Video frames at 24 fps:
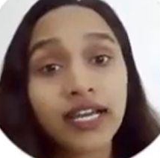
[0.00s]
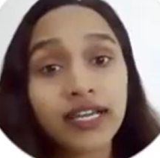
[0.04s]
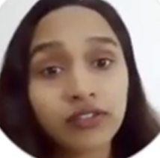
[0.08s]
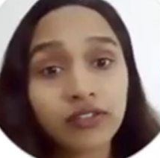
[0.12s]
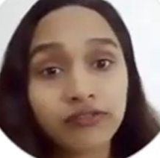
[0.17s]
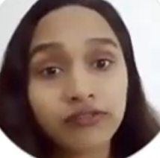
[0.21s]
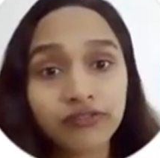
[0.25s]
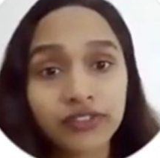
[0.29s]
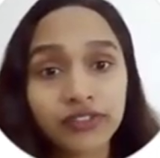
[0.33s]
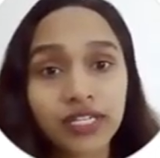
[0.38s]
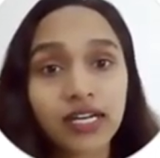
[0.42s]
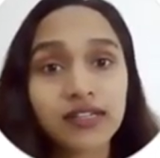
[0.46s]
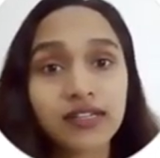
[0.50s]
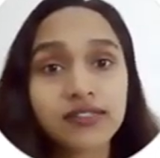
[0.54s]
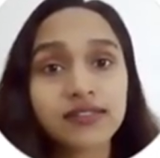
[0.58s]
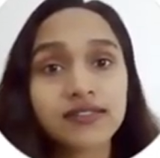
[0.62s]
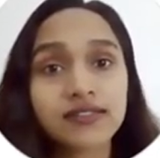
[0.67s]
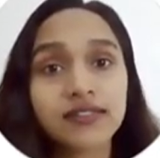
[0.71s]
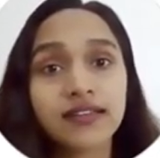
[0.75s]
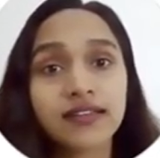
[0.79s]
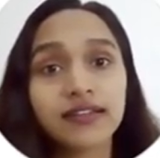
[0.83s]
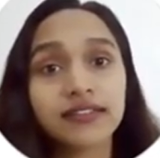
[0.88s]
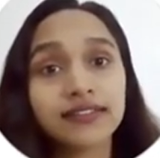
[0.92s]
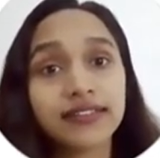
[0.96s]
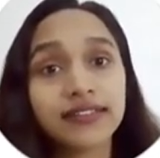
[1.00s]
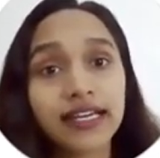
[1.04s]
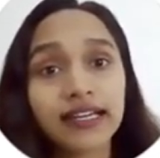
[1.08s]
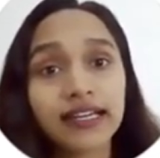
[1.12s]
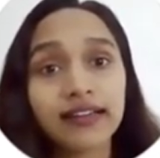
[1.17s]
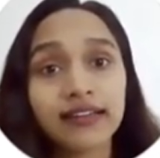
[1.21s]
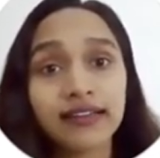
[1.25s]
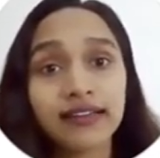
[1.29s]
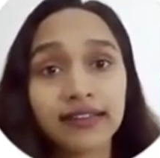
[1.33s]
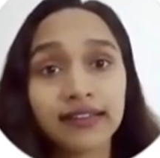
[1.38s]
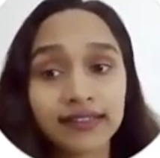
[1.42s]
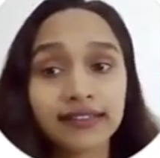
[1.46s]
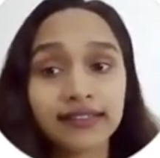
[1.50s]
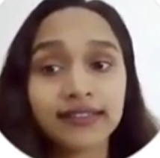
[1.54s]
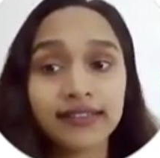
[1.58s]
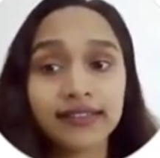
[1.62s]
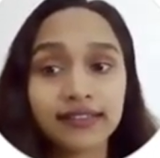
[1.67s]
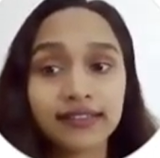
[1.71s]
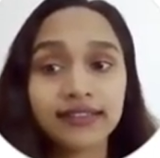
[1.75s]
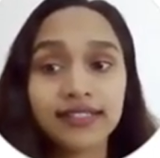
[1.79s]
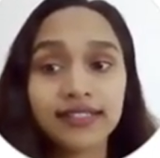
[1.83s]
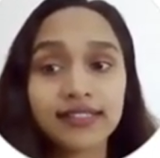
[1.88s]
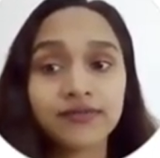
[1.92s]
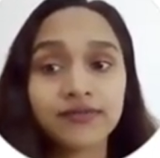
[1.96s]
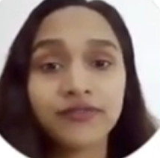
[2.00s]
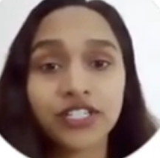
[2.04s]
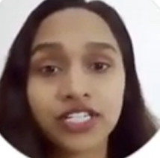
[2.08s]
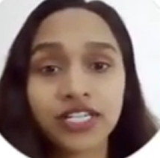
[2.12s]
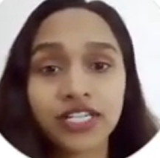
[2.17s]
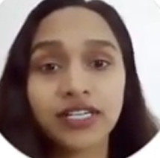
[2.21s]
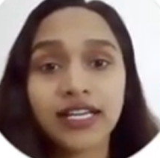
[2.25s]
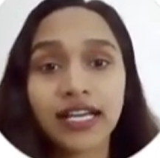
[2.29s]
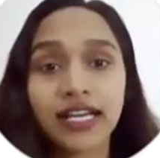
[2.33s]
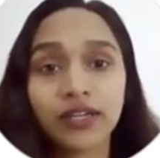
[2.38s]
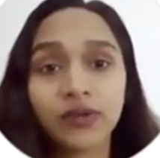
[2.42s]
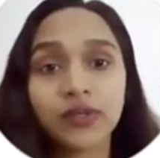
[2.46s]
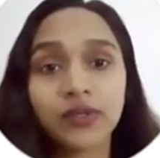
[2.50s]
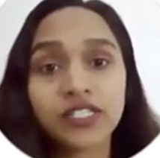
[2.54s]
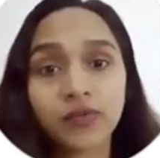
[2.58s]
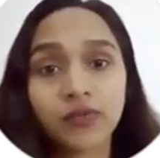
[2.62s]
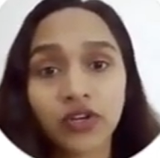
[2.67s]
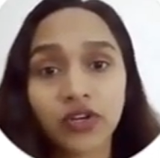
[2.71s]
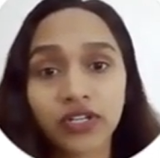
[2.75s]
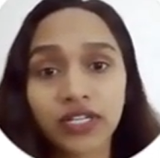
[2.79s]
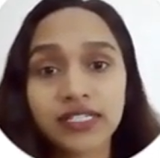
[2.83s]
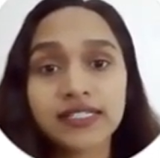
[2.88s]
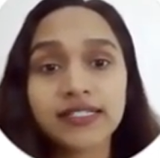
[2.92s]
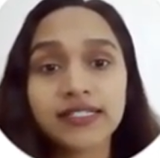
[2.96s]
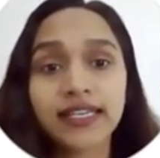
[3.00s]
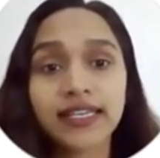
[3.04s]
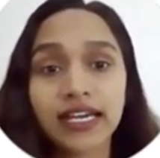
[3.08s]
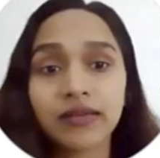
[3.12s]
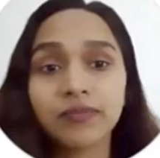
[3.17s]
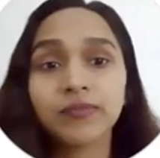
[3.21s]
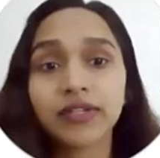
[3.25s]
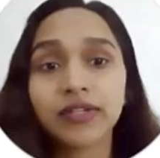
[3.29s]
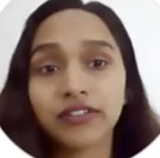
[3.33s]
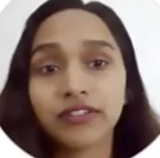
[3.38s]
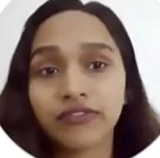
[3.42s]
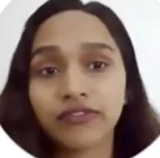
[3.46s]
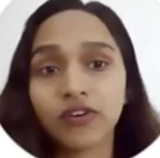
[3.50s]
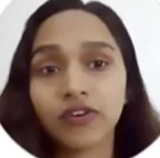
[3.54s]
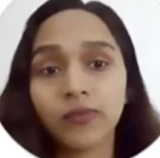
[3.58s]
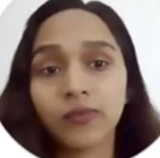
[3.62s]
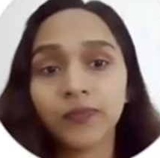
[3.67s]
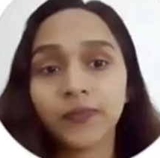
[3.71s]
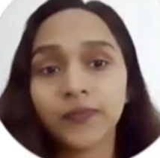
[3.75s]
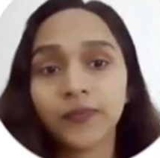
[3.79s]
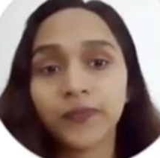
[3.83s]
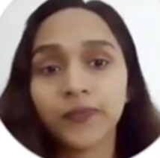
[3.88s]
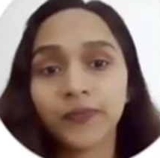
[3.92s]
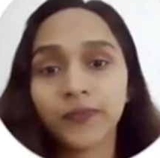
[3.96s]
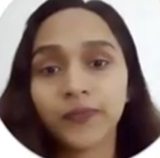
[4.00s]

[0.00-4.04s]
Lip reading: kind of tasks that this vision language models can perform?